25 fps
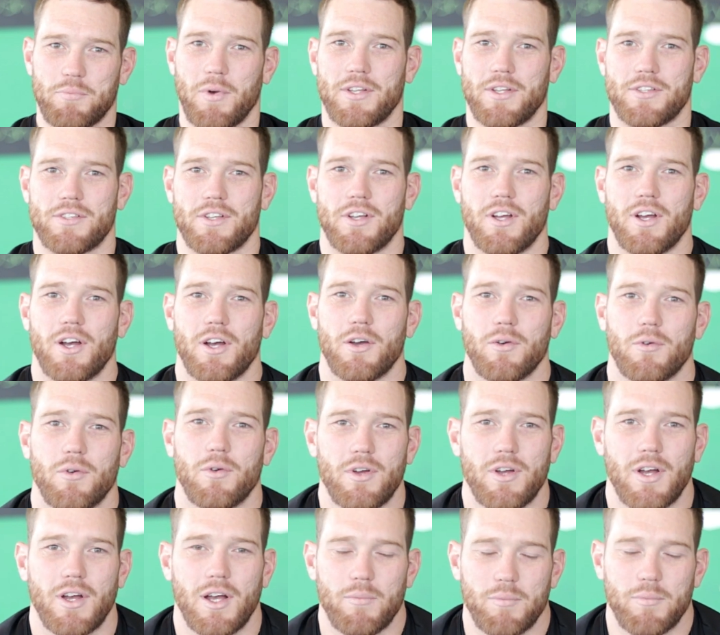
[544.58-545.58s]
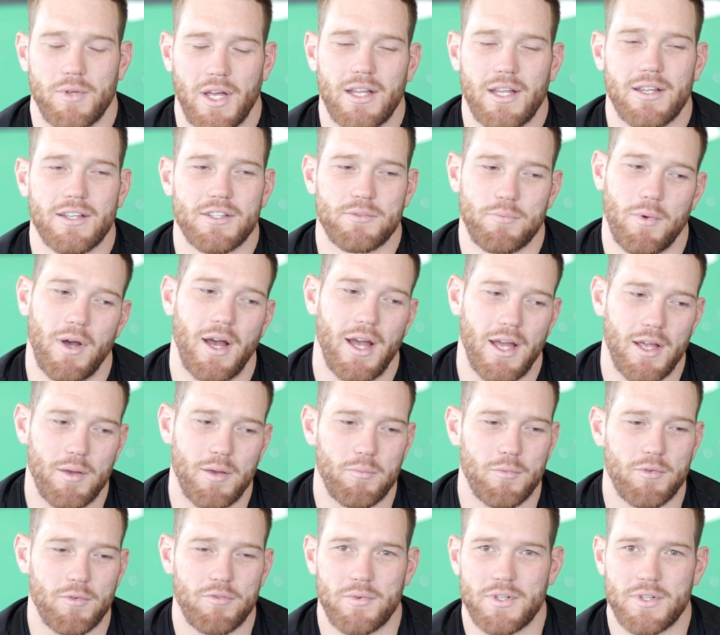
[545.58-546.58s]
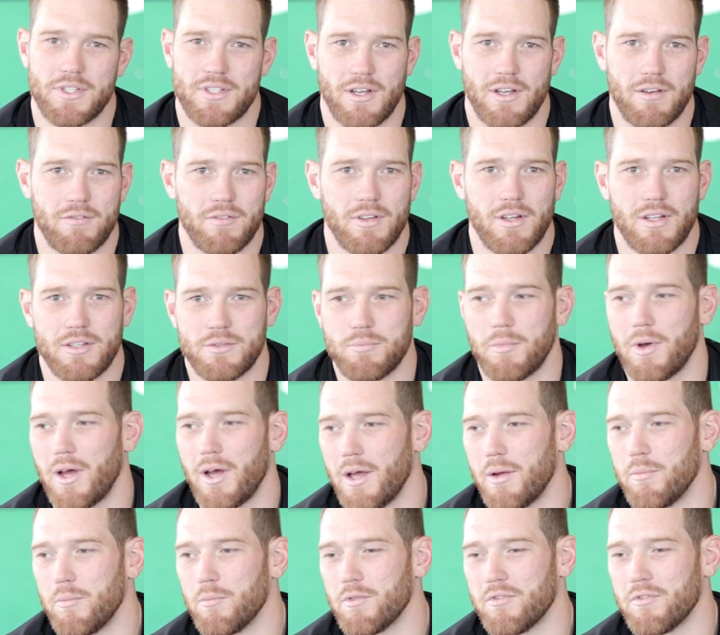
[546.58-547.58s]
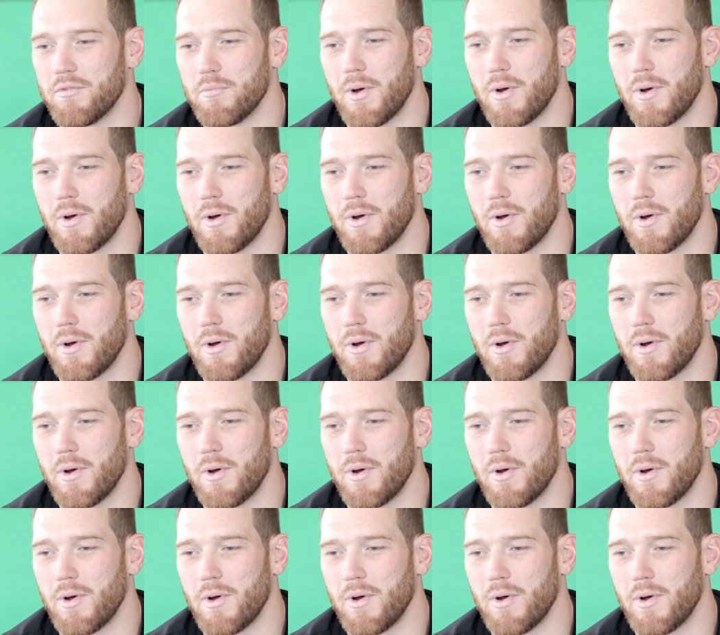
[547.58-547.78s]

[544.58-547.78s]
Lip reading: months ago. That is my aim with myself. That's my aim with